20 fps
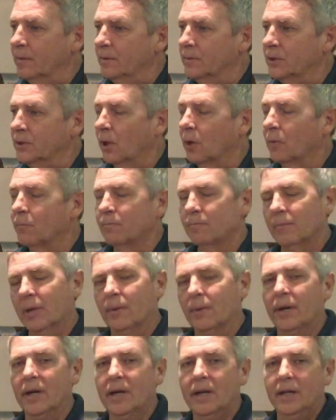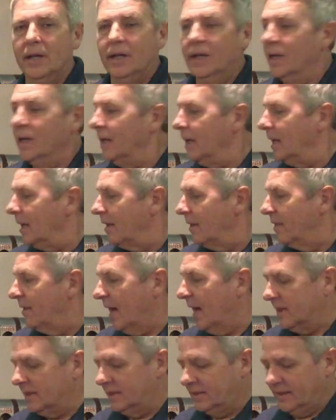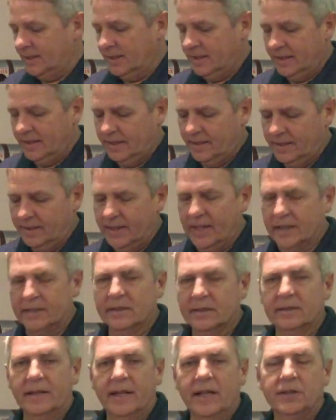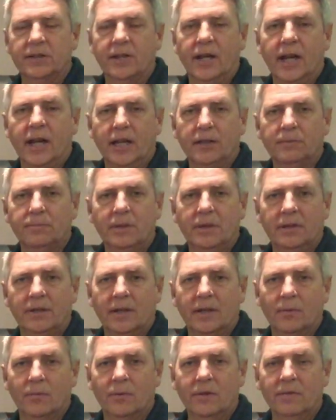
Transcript: So anyway, that's the latest enhancement that